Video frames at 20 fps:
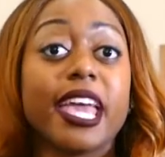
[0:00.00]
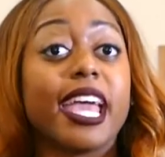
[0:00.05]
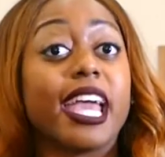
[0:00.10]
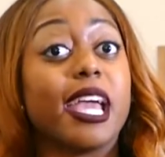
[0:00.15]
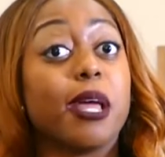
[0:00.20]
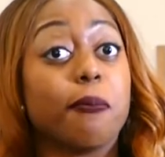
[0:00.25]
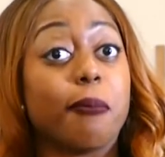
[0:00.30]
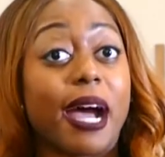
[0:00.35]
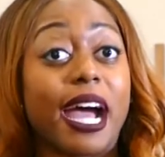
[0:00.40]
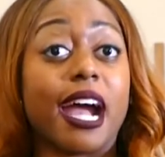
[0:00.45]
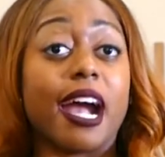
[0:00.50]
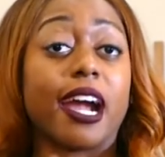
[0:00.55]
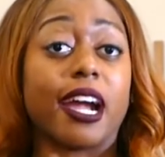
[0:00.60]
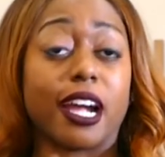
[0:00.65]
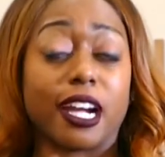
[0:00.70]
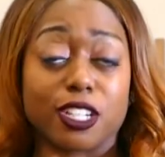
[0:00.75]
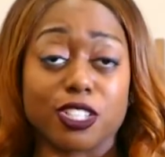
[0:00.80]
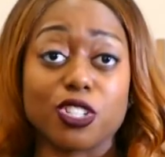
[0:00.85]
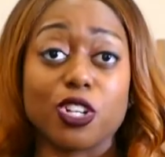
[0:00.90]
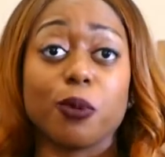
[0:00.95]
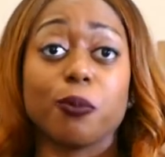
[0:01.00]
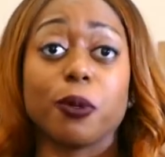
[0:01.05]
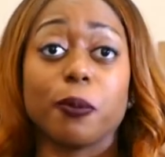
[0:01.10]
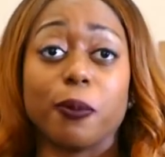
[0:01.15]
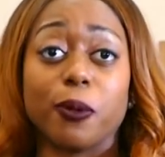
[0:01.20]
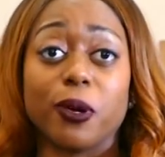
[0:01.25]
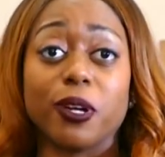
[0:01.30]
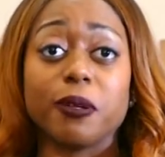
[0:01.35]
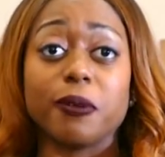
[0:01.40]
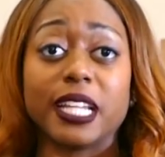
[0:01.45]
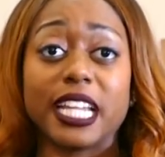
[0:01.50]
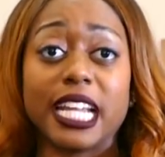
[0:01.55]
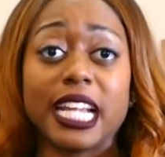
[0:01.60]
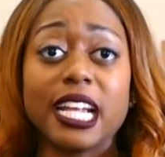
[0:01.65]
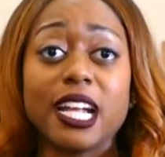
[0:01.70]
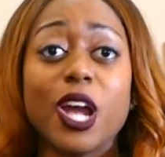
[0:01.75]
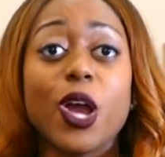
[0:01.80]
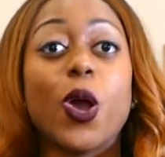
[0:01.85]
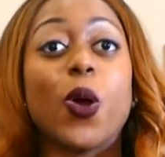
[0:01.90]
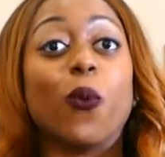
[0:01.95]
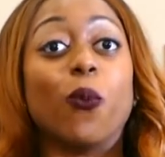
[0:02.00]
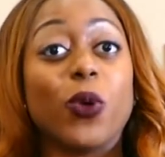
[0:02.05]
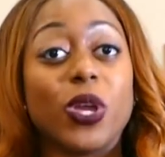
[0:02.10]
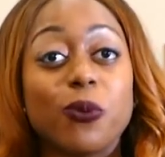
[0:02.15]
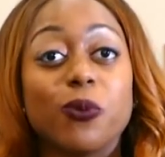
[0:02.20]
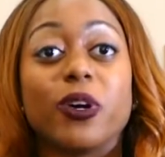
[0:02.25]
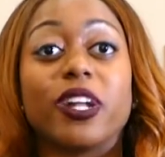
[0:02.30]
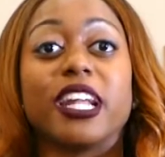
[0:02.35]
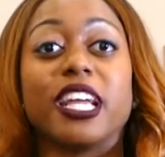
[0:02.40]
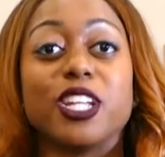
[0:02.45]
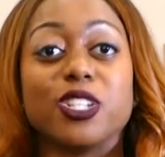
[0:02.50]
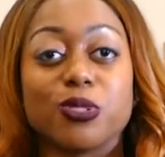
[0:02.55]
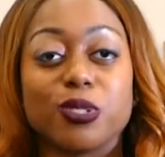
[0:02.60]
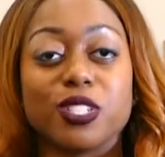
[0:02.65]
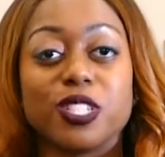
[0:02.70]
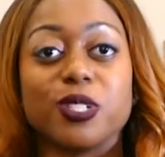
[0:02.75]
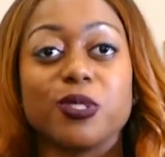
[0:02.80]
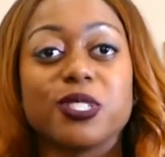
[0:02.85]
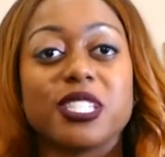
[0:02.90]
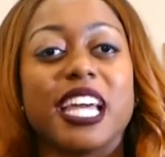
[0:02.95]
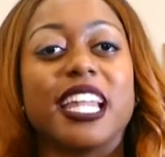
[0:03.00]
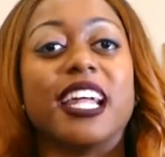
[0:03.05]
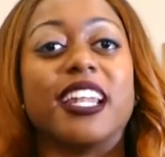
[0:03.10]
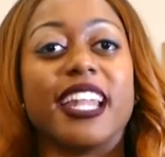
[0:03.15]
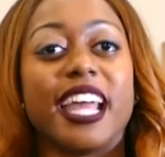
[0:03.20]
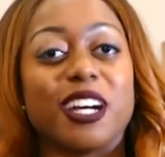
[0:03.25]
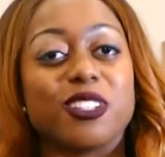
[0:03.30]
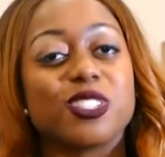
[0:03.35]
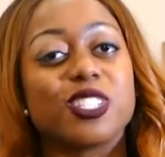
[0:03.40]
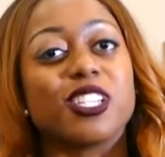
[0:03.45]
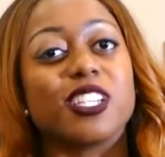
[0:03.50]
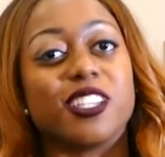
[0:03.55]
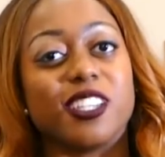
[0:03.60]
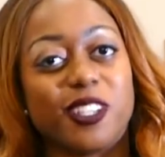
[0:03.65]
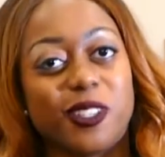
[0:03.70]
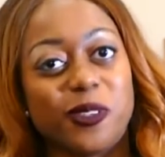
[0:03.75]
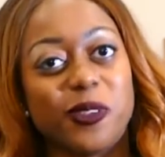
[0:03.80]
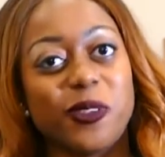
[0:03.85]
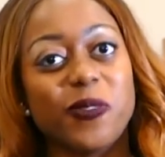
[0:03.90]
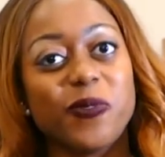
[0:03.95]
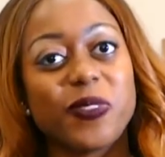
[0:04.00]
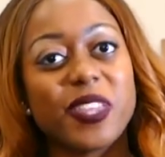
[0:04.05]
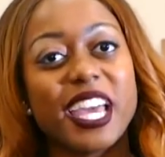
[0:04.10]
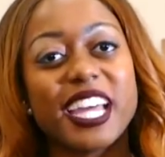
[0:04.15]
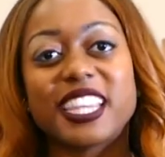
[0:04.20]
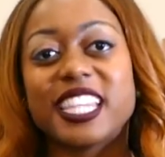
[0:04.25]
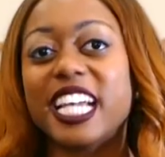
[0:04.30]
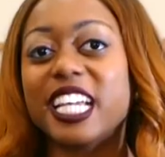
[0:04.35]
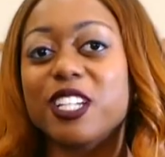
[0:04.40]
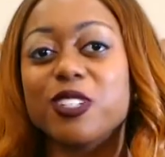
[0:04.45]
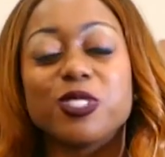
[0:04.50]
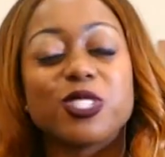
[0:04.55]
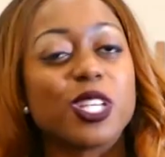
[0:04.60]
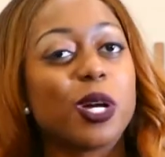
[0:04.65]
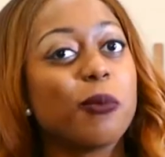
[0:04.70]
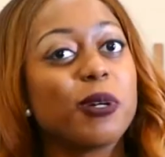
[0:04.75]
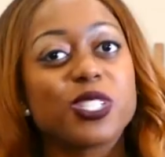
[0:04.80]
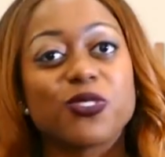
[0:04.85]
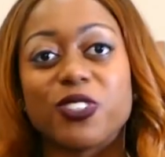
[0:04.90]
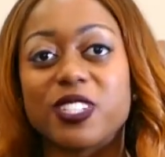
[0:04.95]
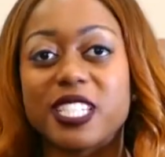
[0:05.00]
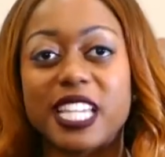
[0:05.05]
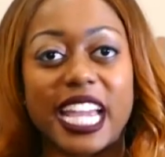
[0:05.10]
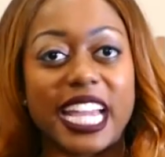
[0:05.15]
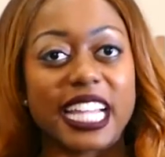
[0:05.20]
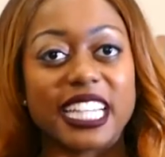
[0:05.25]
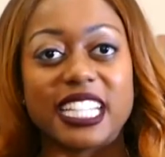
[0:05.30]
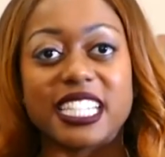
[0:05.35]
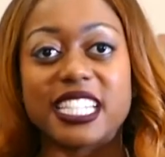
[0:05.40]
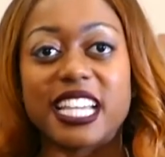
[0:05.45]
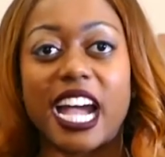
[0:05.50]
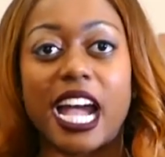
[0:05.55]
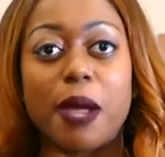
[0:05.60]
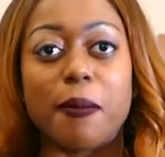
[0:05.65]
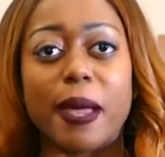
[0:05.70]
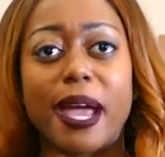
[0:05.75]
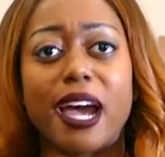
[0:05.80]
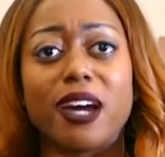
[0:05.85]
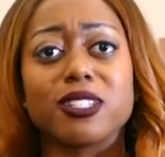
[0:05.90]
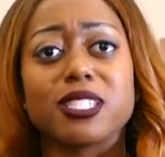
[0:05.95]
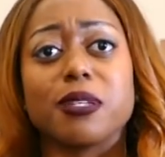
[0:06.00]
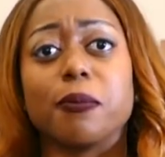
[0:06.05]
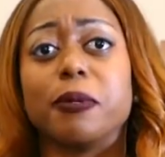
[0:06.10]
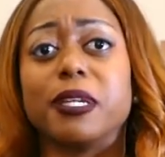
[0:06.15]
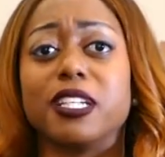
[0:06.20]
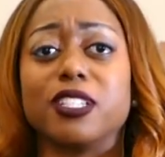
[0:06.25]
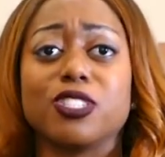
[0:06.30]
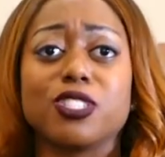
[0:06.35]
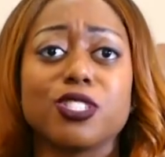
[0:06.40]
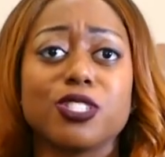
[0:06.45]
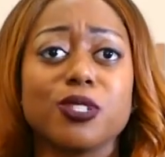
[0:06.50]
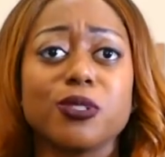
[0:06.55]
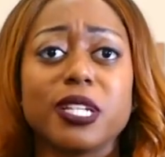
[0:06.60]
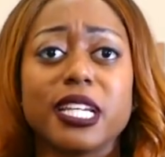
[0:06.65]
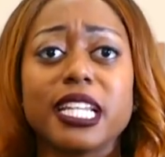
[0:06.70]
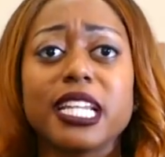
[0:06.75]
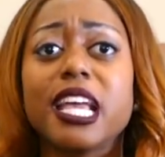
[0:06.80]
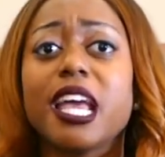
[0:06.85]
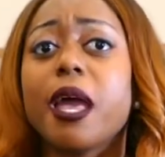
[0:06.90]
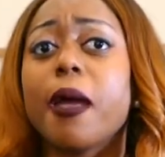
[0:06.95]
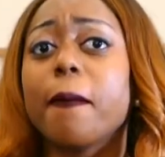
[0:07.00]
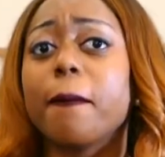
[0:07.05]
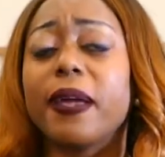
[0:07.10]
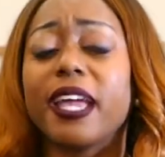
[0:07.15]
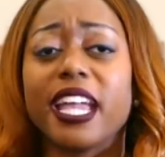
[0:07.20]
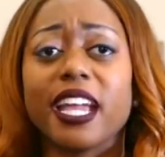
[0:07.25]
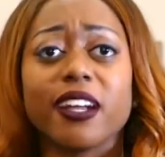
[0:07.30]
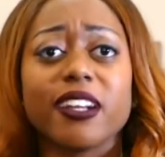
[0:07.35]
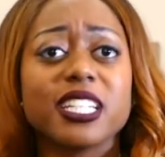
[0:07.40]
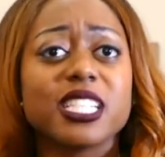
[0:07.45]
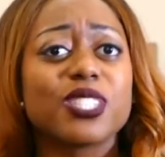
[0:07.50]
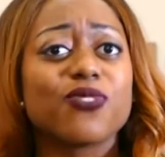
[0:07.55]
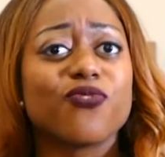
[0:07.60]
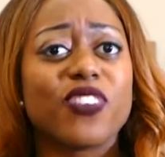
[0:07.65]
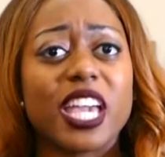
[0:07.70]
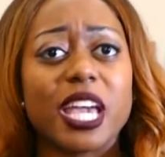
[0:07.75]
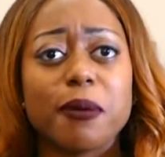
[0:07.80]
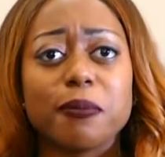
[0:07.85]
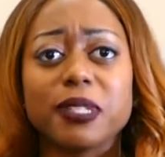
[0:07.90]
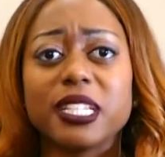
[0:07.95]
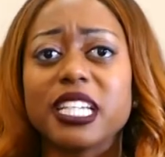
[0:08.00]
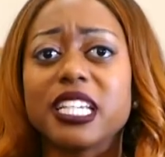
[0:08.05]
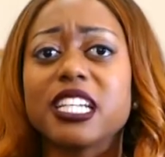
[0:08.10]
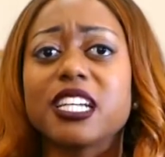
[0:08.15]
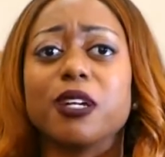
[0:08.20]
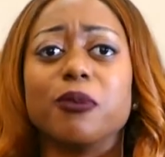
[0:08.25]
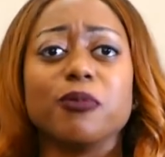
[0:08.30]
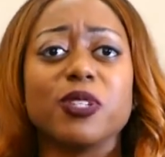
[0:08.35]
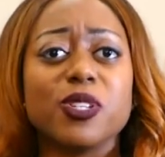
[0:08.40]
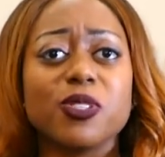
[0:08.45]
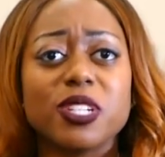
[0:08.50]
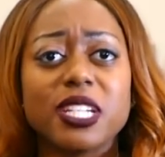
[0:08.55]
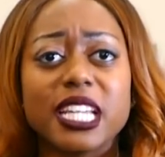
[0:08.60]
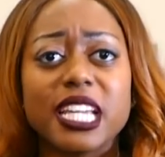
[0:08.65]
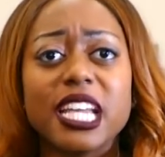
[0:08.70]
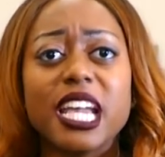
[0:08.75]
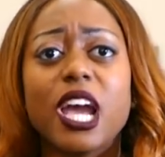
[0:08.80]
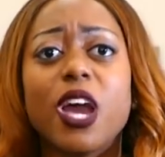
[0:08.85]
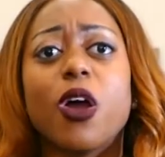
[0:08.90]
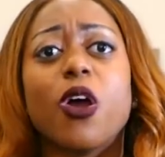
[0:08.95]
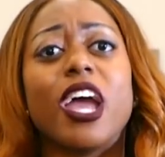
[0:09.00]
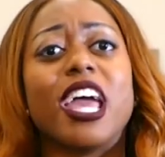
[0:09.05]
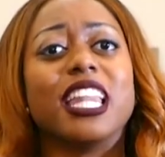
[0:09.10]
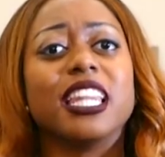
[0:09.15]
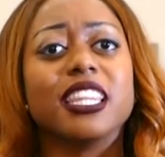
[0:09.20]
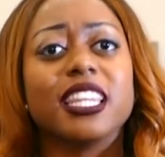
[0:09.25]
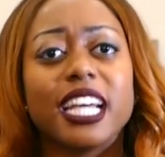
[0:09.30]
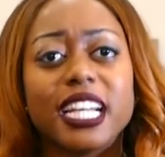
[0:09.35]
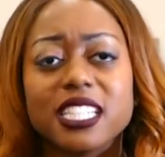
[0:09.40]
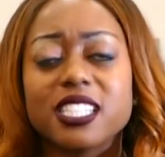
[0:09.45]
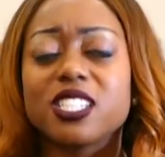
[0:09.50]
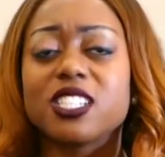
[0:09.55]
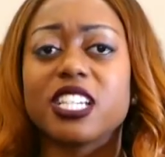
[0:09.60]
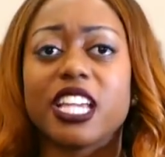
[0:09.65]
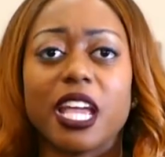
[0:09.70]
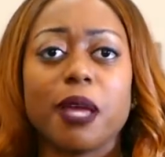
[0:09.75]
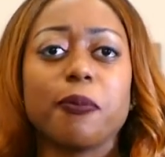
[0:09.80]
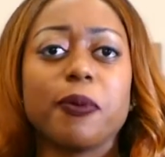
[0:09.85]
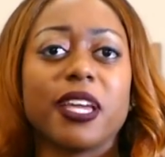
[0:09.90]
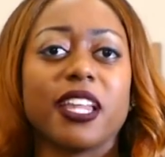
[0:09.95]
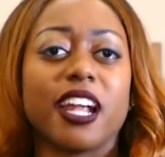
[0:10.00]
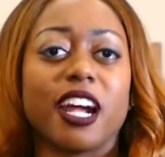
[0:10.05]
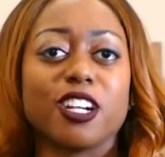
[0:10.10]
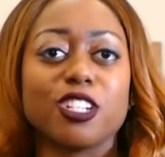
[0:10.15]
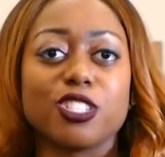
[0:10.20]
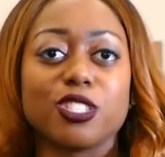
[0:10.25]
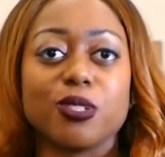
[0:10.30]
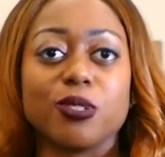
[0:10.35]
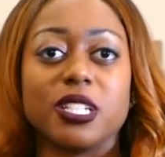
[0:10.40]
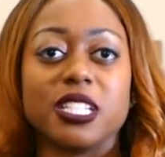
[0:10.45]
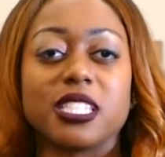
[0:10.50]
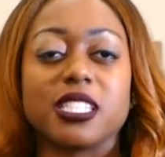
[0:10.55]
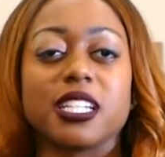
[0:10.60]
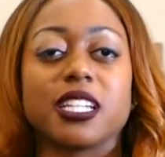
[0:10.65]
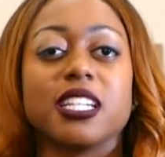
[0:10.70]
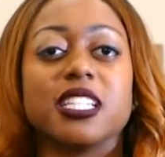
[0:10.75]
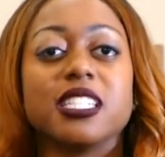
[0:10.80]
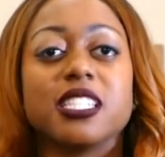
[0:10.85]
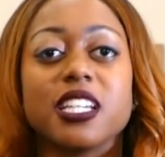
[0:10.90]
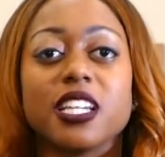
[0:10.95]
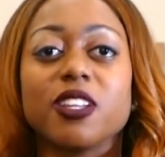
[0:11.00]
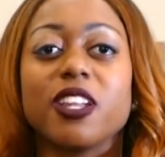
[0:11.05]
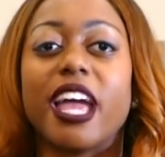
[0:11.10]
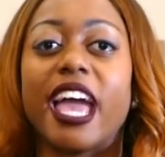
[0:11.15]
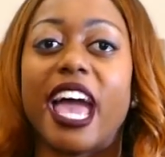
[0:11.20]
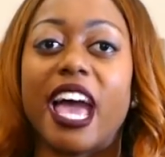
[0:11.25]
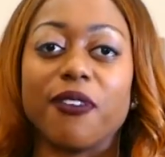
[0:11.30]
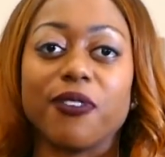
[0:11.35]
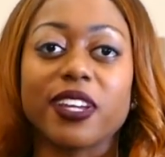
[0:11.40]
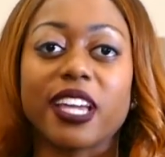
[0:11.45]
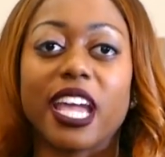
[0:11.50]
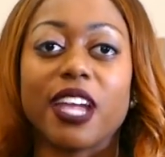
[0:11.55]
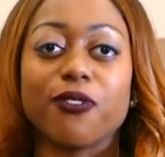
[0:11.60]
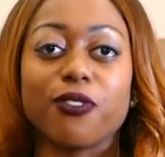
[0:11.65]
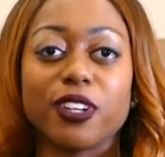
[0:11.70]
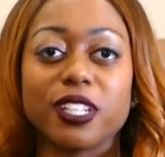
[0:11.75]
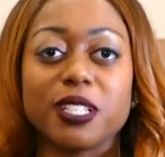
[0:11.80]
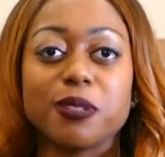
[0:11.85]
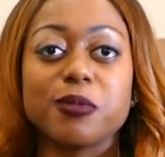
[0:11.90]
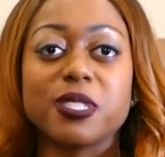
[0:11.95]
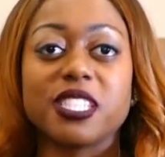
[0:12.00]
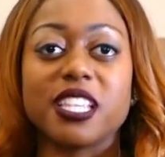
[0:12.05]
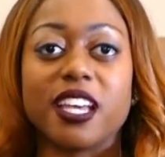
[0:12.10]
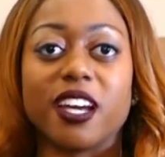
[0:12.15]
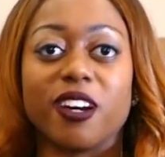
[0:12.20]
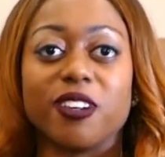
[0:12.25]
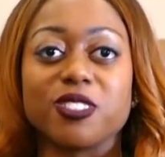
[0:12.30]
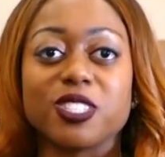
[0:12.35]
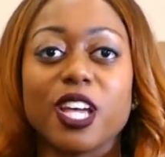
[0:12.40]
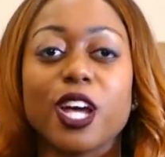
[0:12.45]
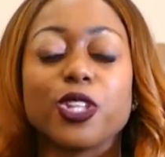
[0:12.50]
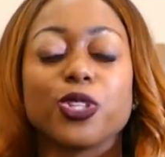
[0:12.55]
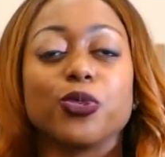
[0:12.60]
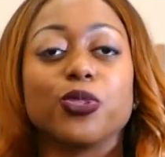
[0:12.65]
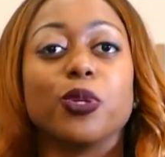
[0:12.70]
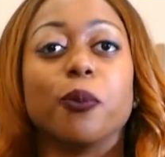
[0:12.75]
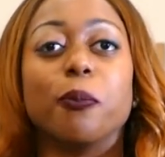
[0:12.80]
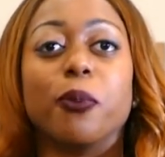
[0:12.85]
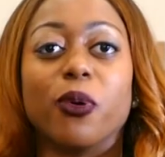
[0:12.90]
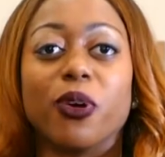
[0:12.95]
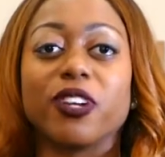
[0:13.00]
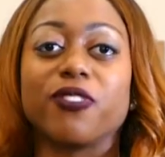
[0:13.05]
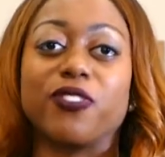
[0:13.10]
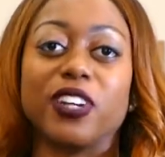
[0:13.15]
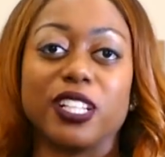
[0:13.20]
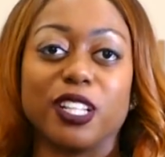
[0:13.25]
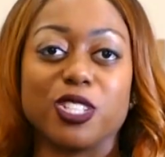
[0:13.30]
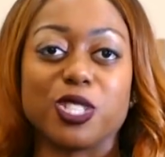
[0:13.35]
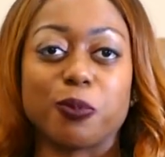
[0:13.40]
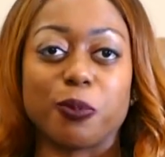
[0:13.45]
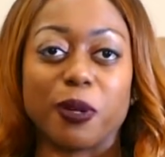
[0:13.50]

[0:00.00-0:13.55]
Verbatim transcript: And by our October board meeting, we want to introduce and announce you. Thank you so much for taking the time out to be a student, parents, family, community, and let's champion our students to continue to advocate for themselves through the Board Fellows